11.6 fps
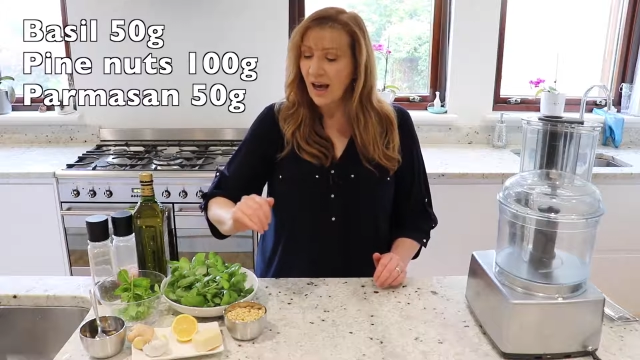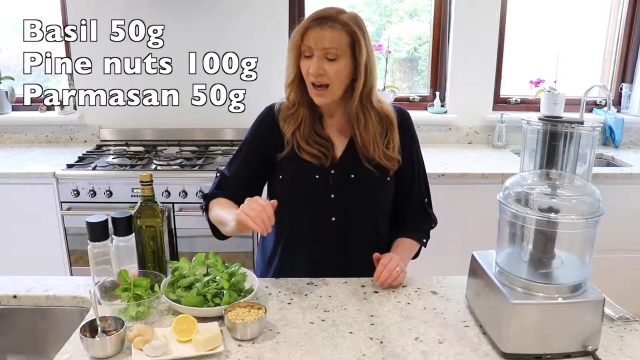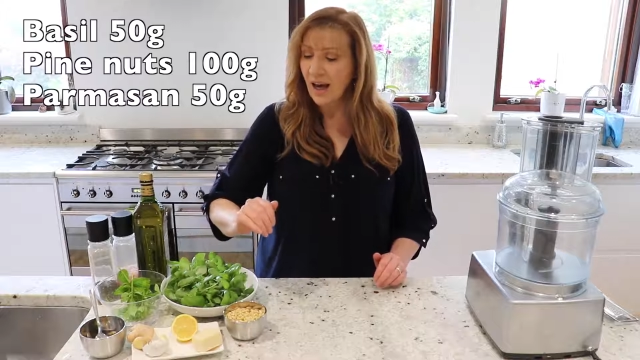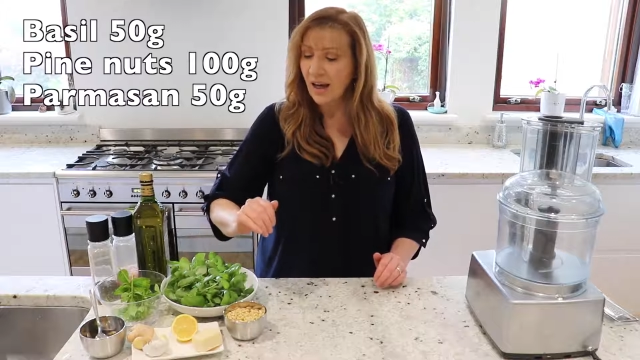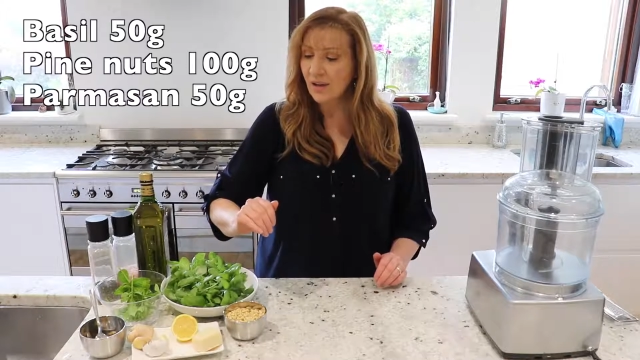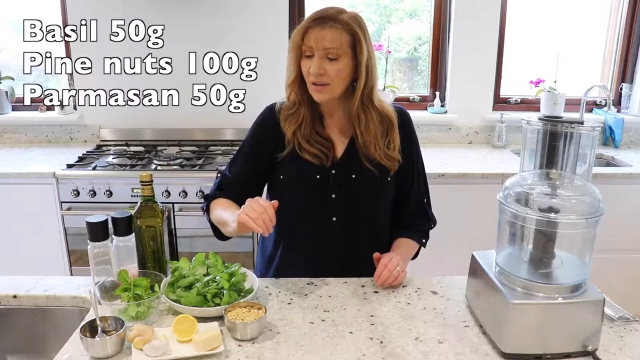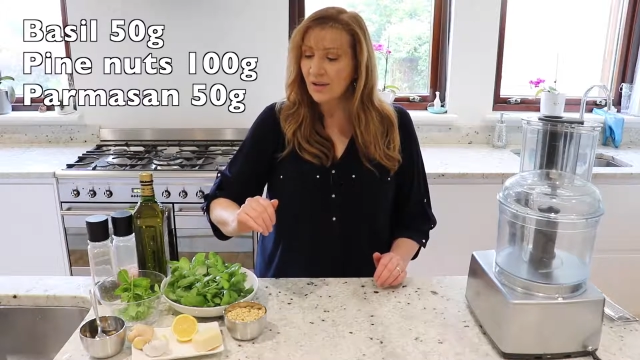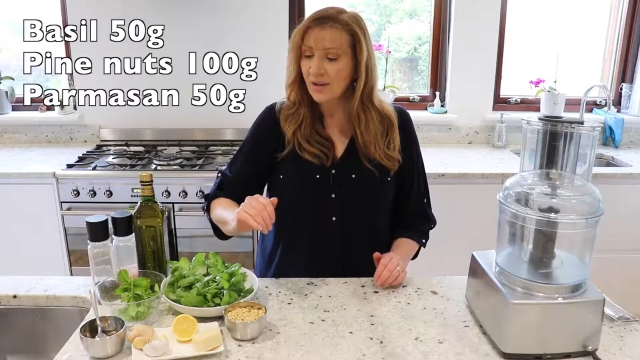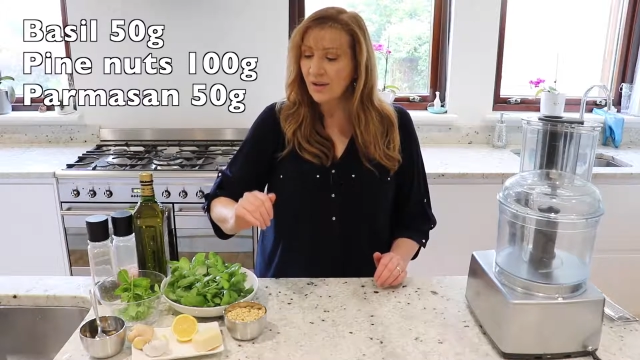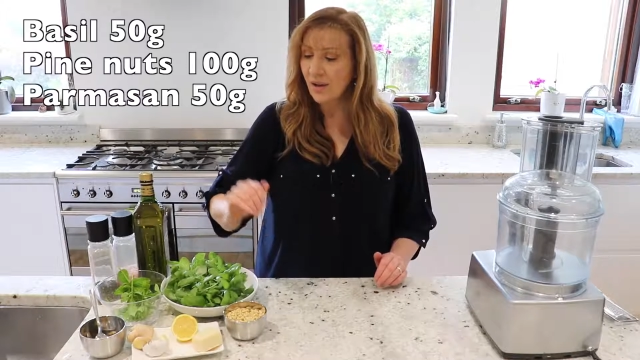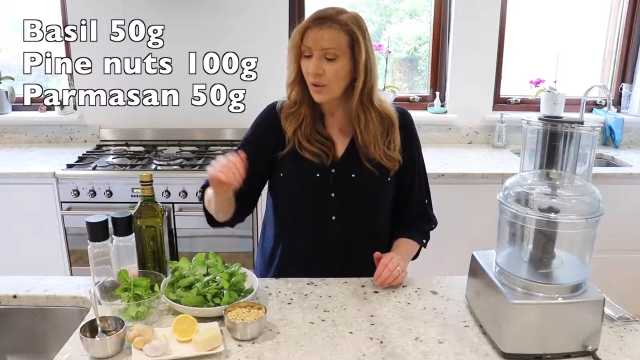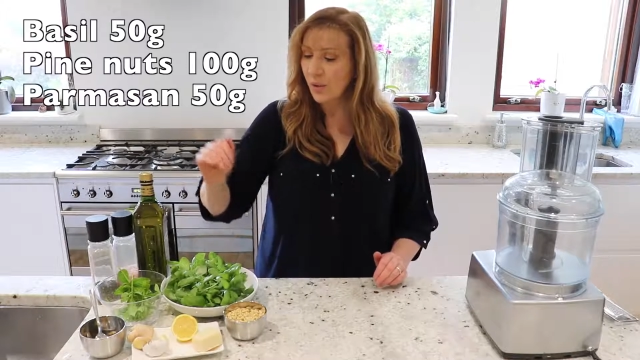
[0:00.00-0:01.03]
and
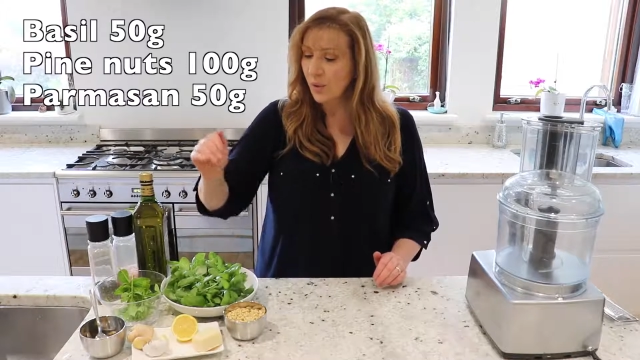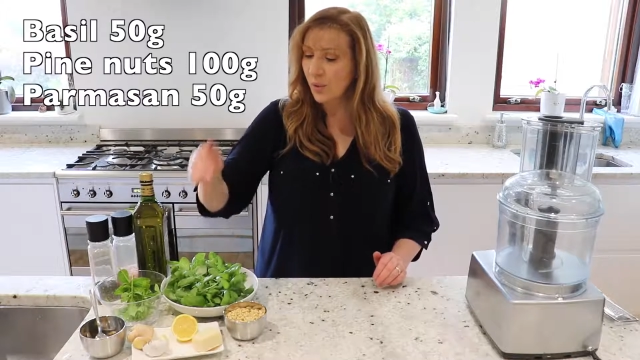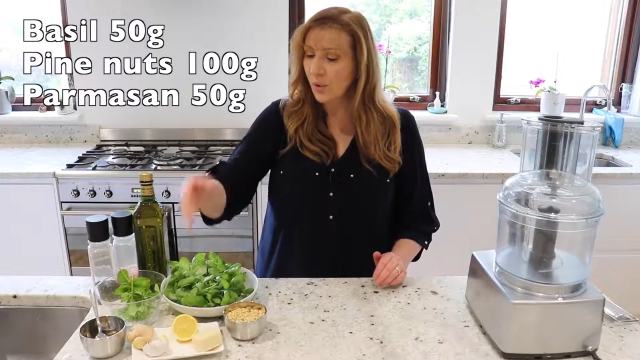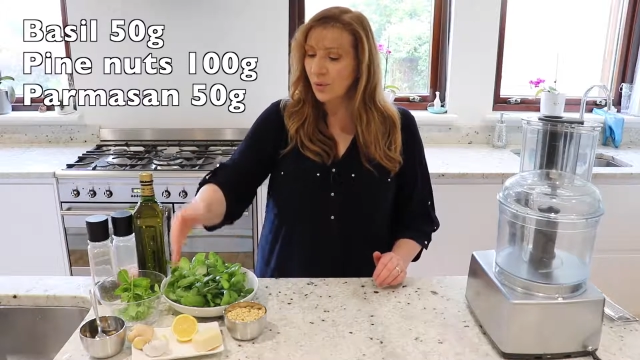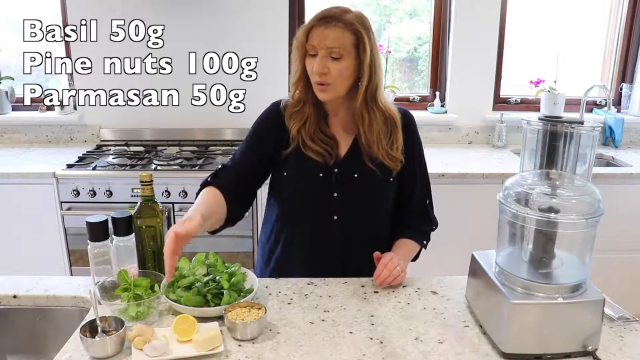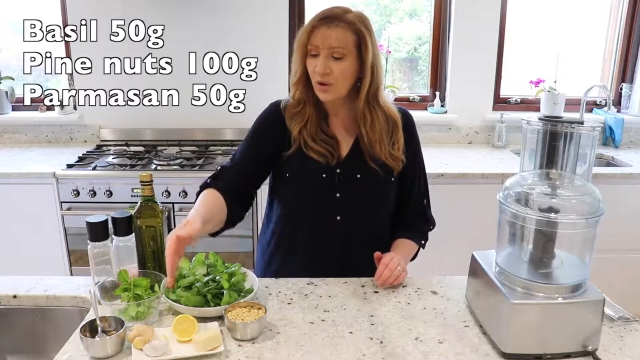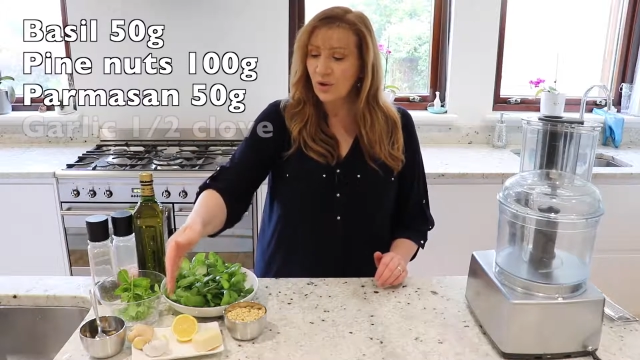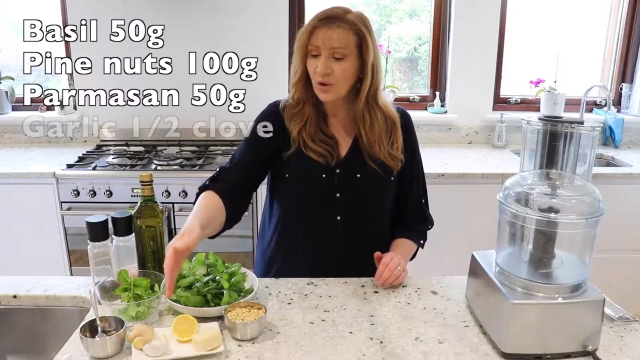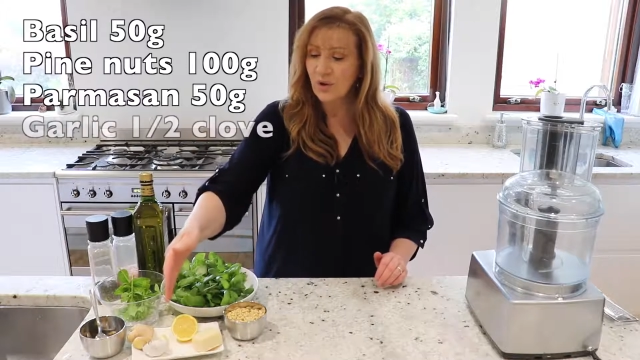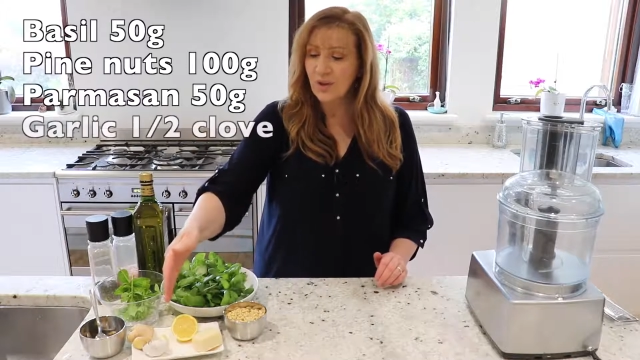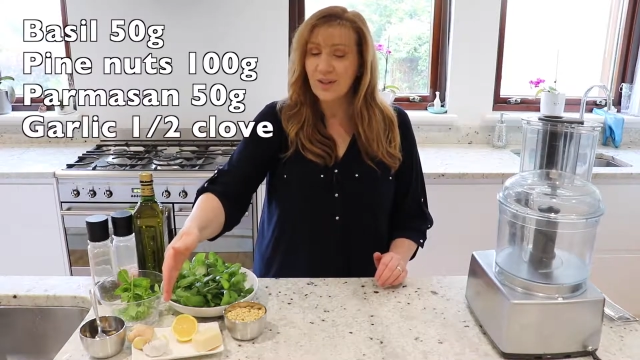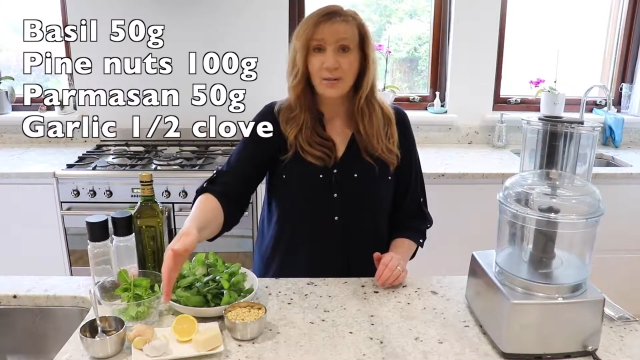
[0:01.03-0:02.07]
we're going to
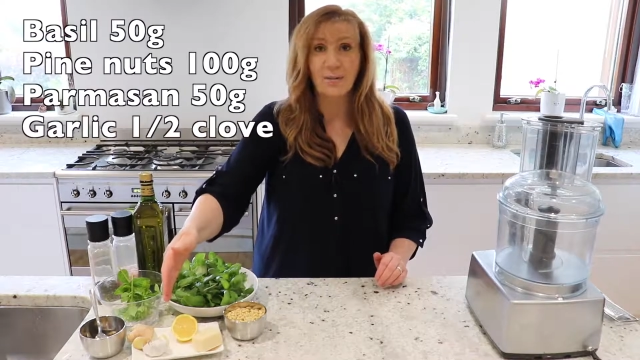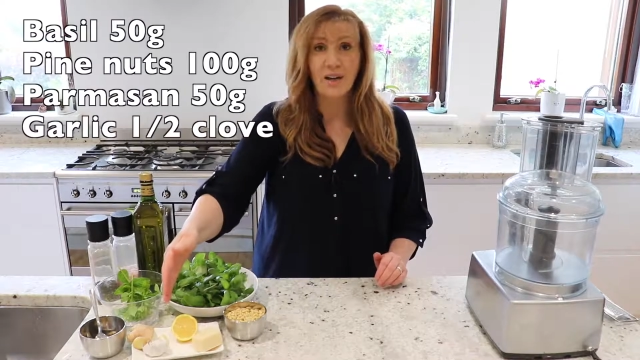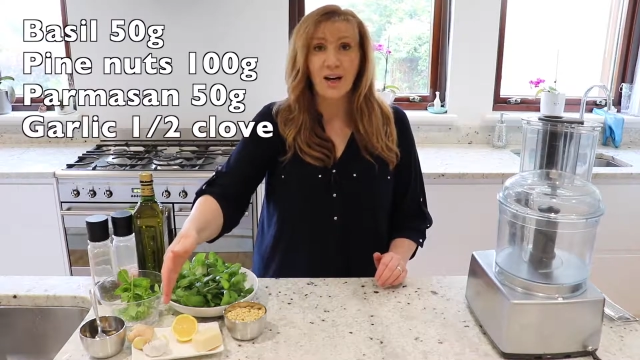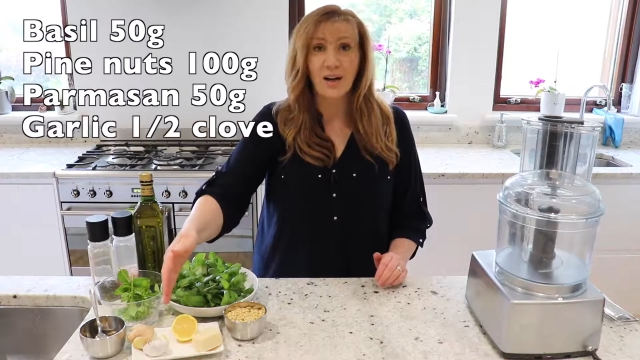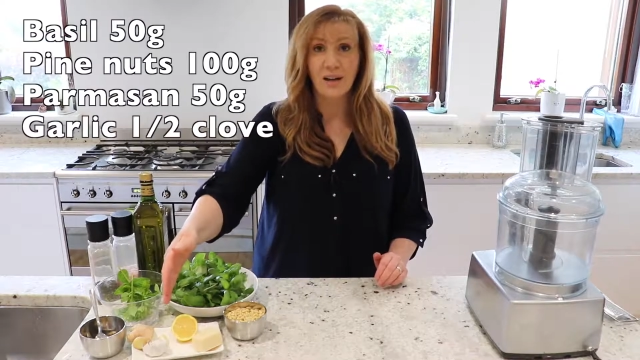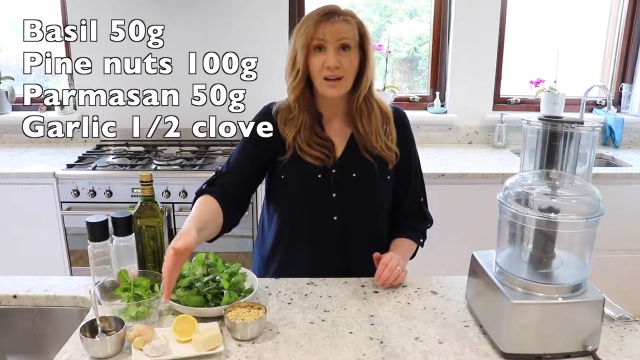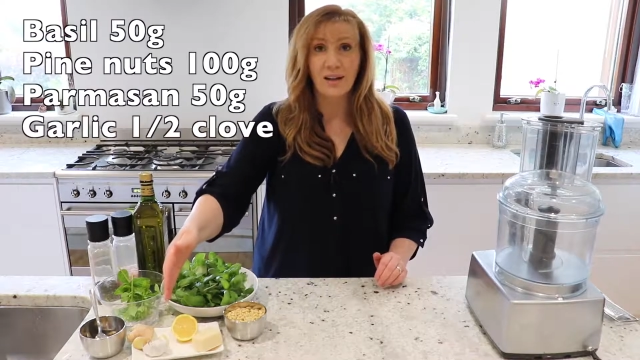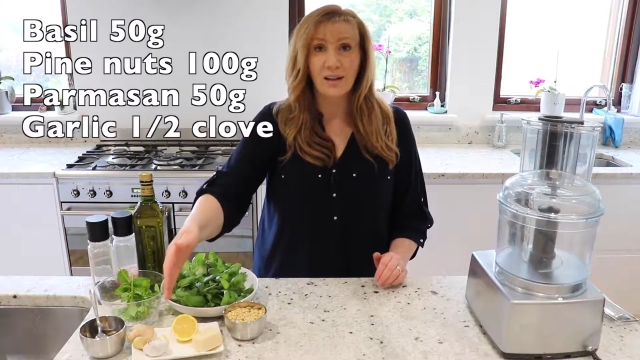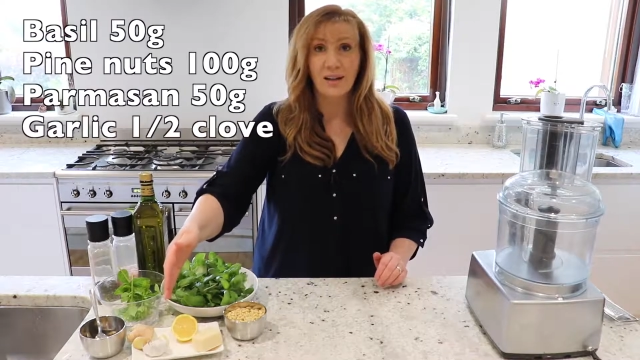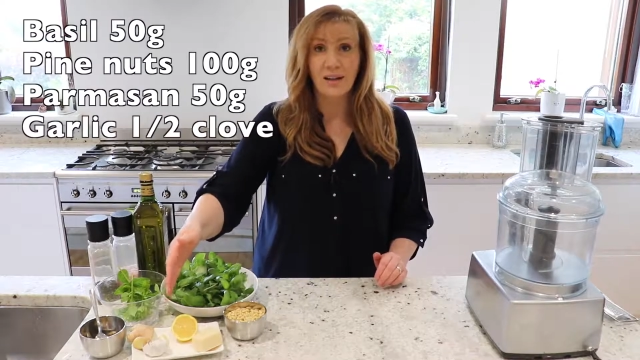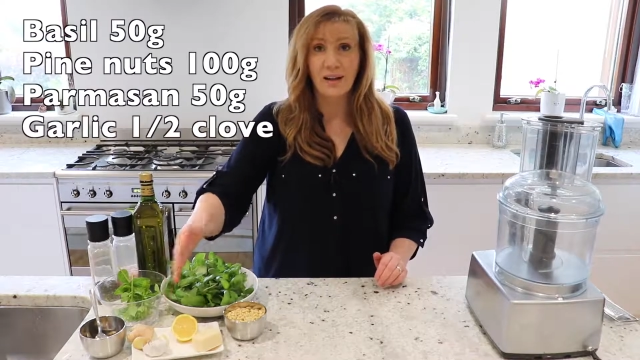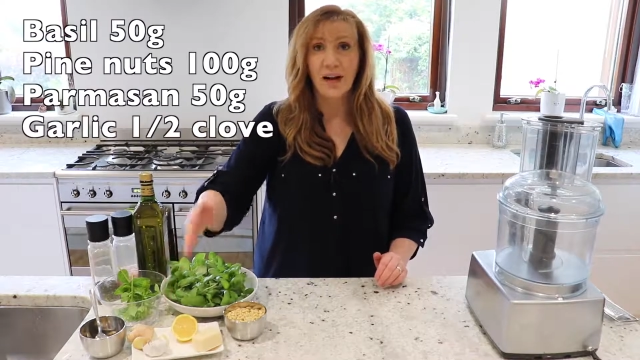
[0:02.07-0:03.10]
use some
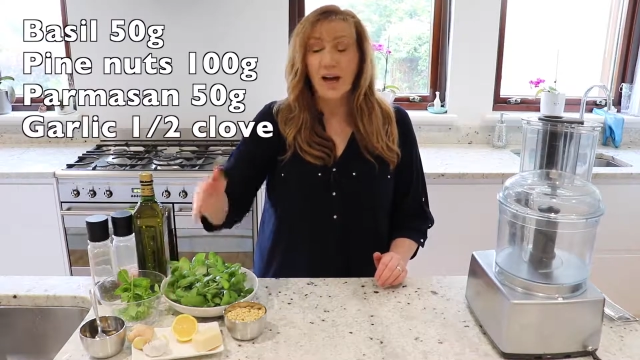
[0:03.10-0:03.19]
garlic